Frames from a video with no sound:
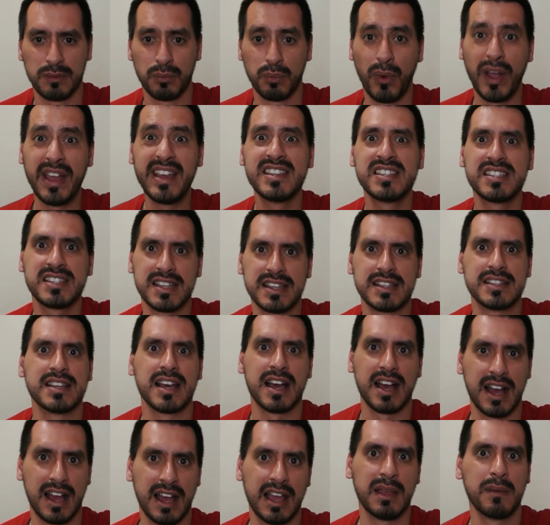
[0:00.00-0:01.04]
wasted
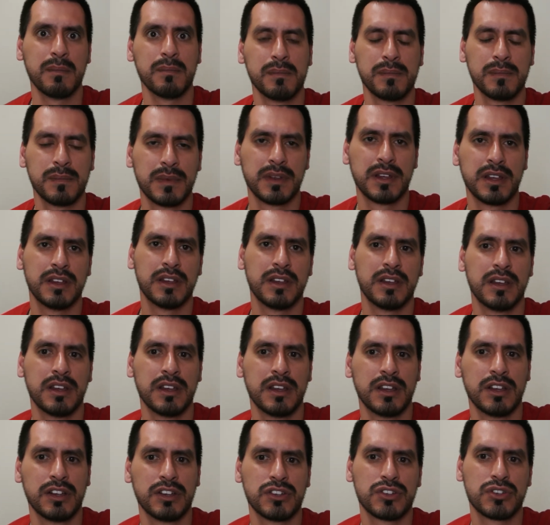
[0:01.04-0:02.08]
time
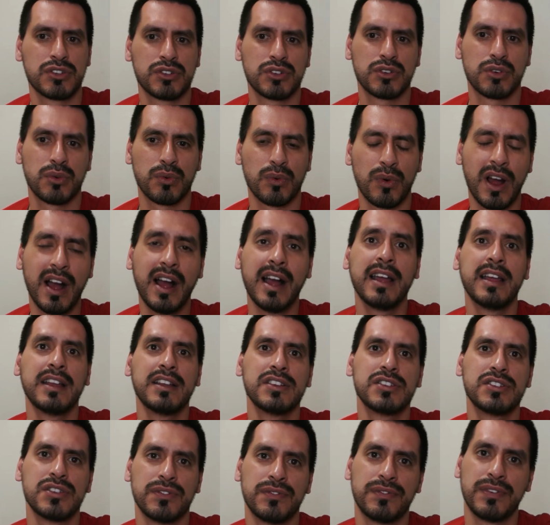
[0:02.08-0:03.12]

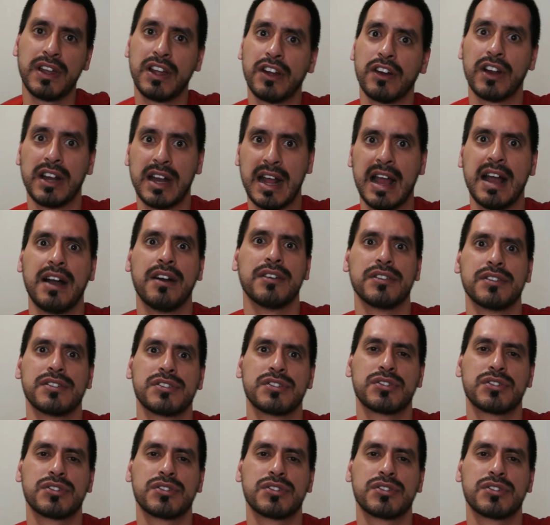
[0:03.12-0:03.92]
trying to figure it out,